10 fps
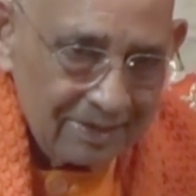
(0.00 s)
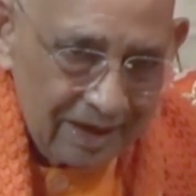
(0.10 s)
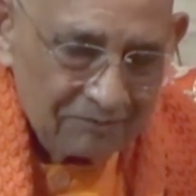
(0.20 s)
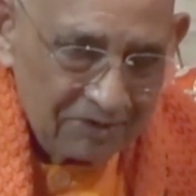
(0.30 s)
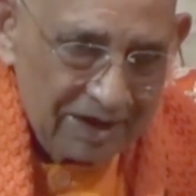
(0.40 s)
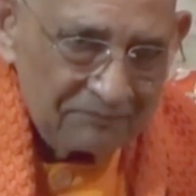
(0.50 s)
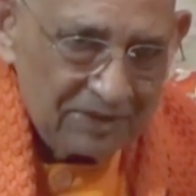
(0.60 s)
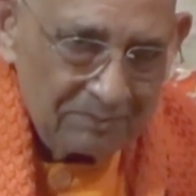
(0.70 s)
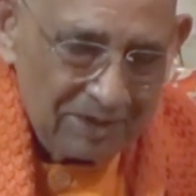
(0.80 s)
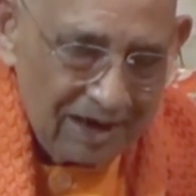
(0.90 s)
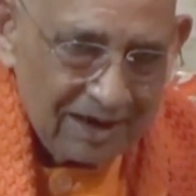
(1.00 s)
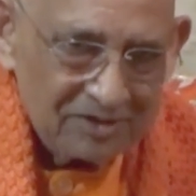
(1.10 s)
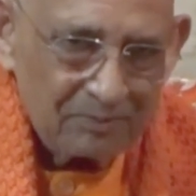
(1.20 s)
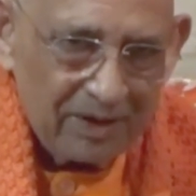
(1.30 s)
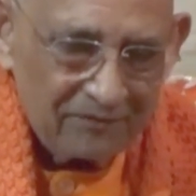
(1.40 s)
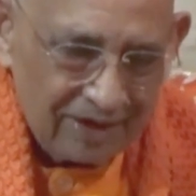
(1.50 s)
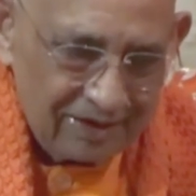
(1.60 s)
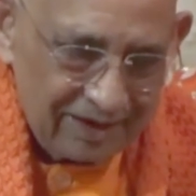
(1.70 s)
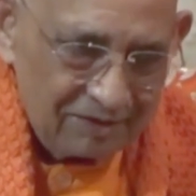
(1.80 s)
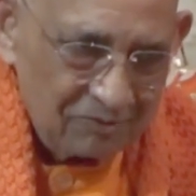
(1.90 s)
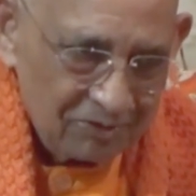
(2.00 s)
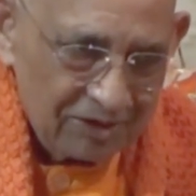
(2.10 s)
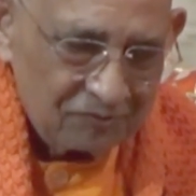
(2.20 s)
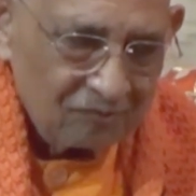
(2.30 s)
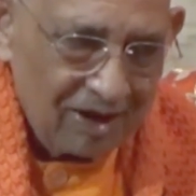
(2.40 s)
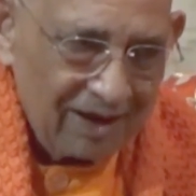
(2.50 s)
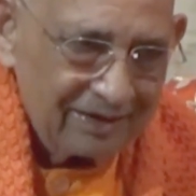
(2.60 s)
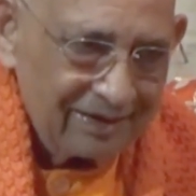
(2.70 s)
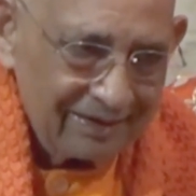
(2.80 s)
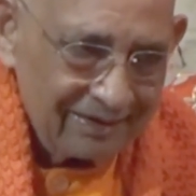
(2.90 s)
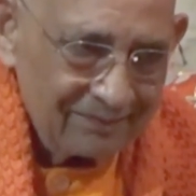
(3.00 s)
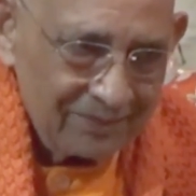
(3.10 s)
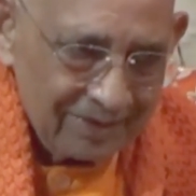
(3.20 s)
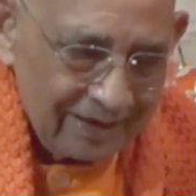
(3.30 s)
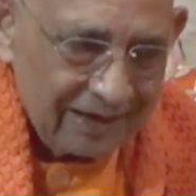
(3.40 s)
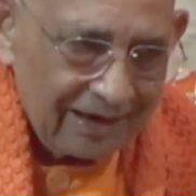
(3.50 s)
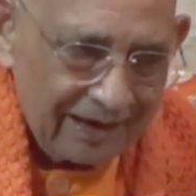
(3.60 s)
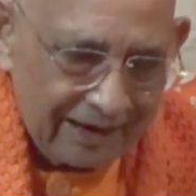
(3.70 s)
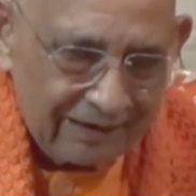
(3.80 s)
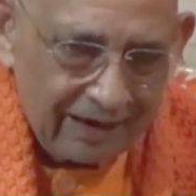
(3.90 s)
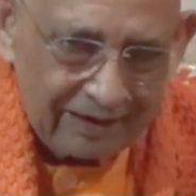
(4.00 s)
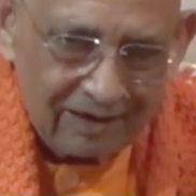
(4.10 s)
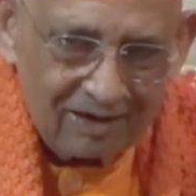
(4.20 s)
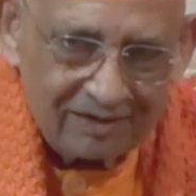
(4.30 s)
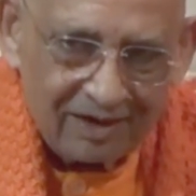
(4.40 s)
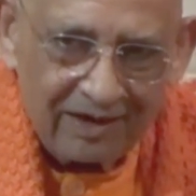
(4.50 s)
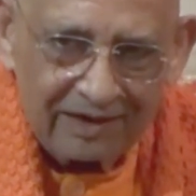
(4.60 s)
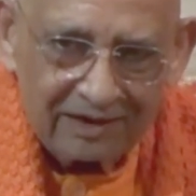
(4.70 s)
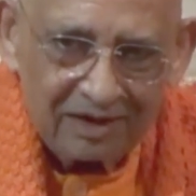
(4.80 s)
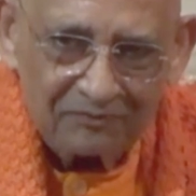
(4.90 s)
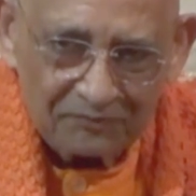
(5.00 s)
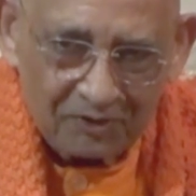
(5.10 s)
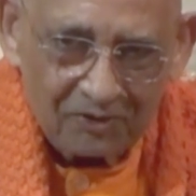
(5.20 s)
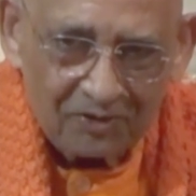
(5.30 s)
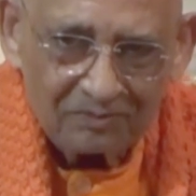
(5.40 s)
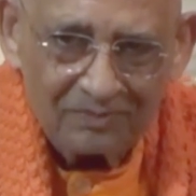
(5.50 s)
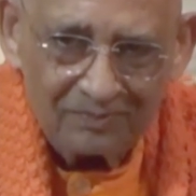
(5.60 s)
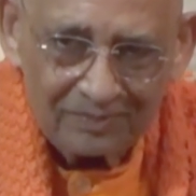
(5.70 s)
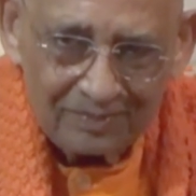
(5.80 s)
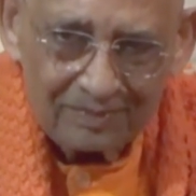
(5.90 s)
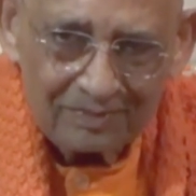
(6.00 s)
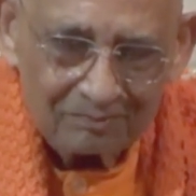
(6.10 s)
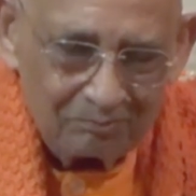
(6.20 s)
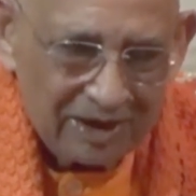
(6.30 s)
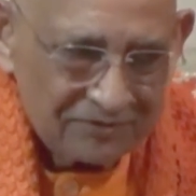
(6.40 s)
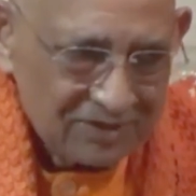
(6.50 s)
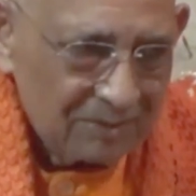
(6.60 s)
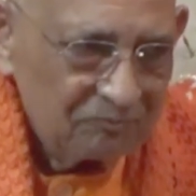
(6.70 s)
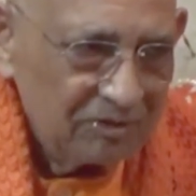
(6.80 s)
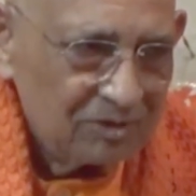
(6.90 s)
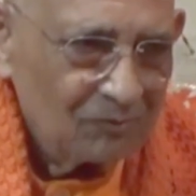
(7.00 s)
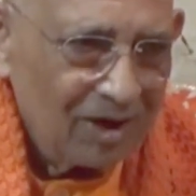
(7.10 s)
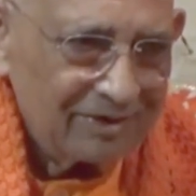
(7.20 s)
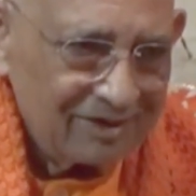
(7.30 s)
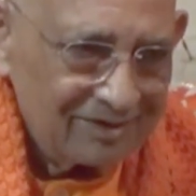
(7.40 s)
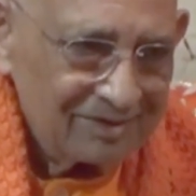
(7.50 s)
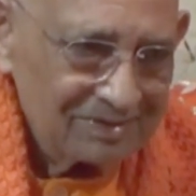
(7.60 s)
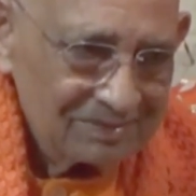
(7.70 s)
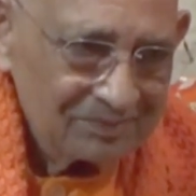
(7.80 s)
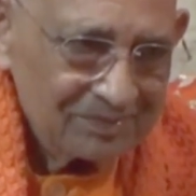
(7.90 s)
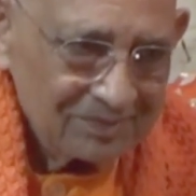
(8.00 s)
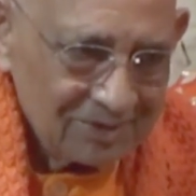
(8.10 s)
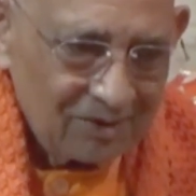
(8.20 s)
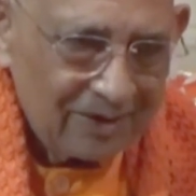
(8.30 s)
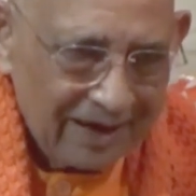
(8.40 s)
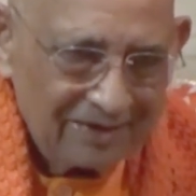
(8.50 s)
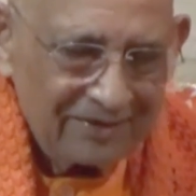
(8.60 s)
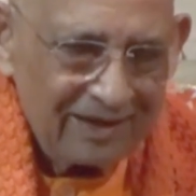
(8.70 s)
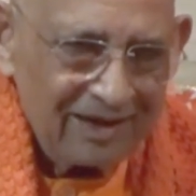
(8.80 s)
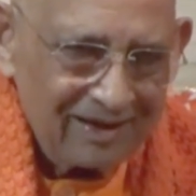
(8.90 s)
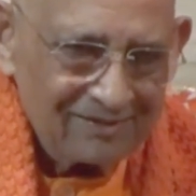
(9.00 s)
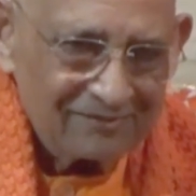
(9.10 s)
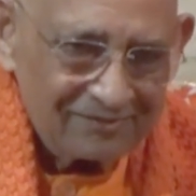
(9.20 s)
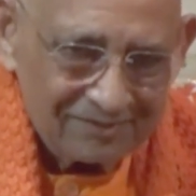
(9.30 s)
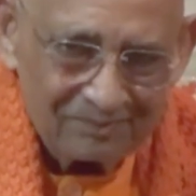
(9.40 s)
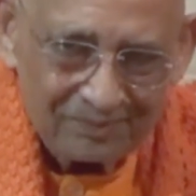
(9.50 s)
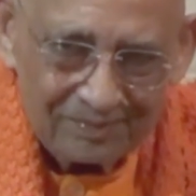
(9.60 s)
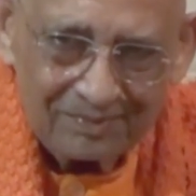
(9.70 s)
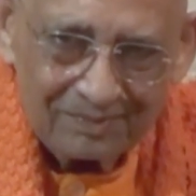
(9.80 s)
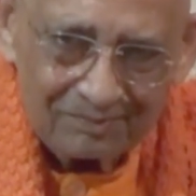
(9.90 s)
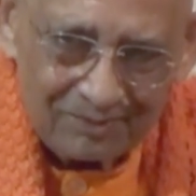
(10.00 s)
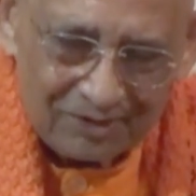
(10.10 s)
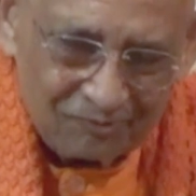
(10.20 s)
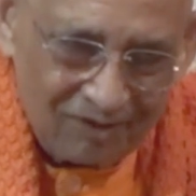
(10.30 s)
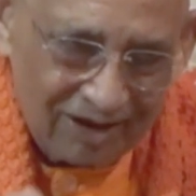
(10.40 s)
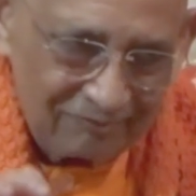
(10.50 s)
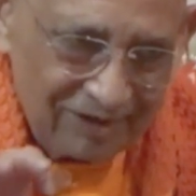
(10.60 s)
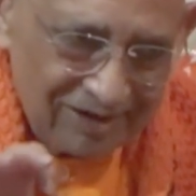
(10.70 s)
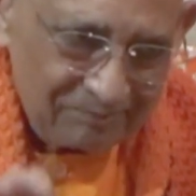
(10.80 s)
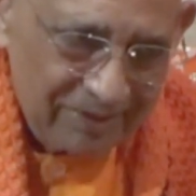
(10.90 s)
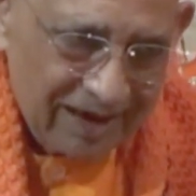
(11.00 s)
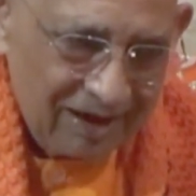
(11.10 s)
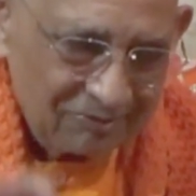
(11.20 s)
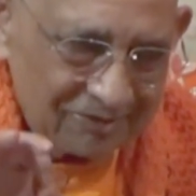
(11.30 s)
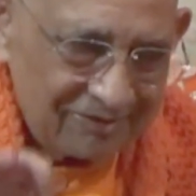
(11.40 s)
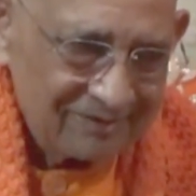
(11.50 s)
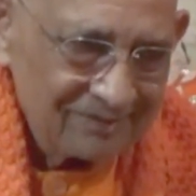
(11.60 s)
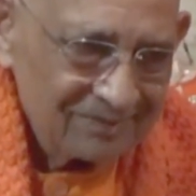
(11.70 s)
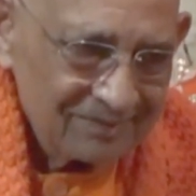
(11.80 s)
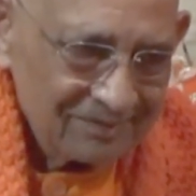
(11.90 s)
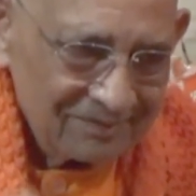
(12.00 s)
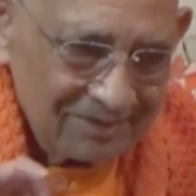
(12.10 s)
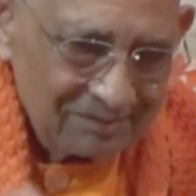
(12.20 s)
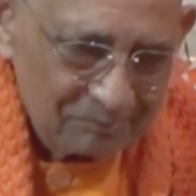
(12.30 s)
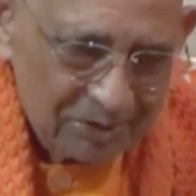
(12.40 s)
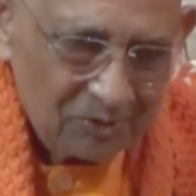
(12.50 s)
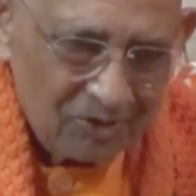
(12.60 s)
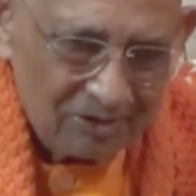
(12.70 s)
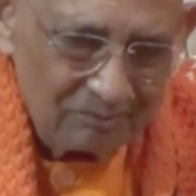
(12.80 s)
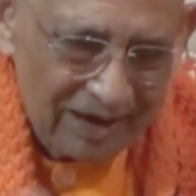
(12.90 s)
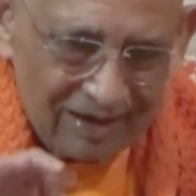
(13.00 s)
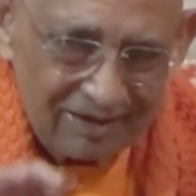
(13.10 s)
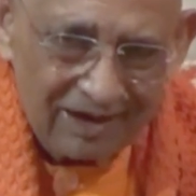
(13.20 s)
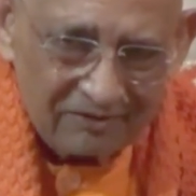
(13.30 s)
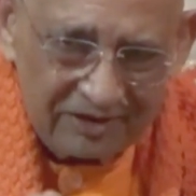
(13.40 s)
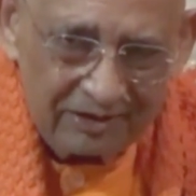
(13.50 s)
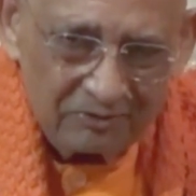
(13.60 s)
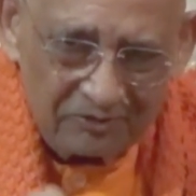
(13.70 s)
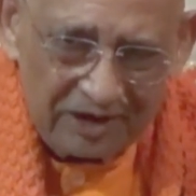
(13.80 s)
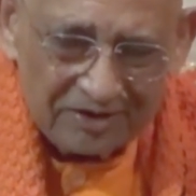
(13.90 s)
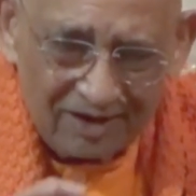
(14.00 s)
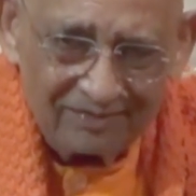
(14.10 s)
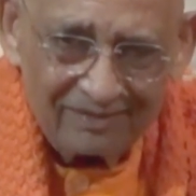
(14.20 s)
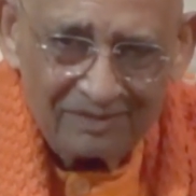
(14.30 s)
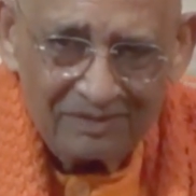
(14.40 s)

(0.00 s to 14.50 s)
Even if the milk is presented to the swan in an adulterated form, mixed up with water or anything else, but swan will pick out pure milk nutrition.